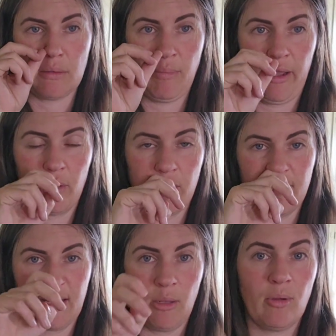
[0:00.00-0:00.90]
biologically
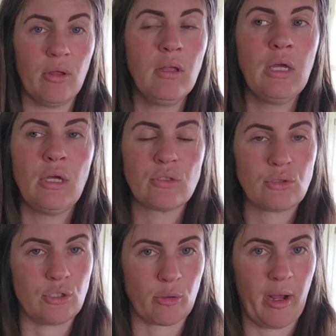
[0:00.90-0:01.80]
available
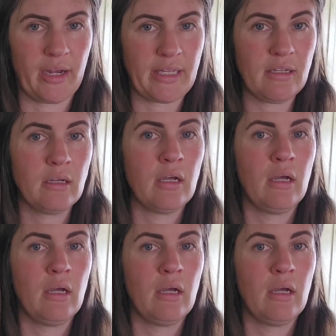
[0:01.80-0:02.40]
to your body.